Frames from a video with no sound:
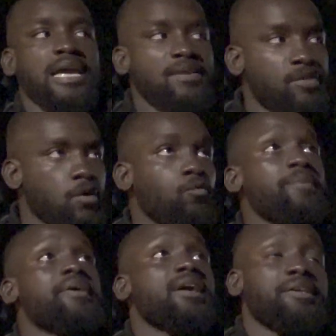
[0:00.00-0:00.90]
Even our
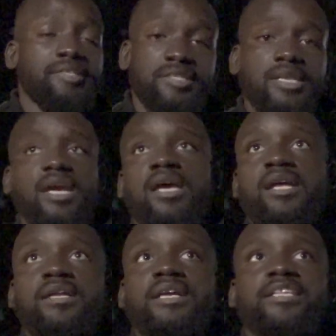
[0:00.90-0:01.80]
women
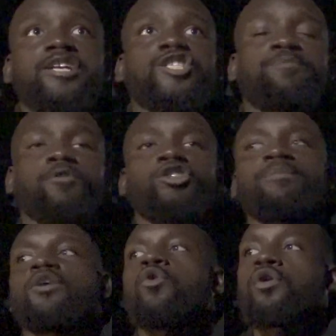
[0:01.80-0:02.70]
understand that there's supposed to
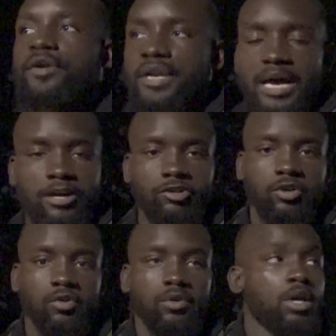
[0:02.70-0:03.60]
be order in the
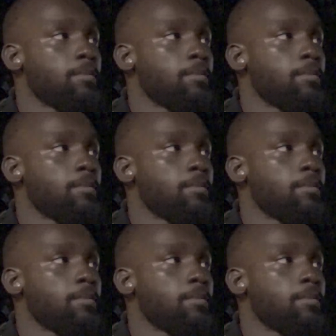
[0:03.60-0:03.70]
household.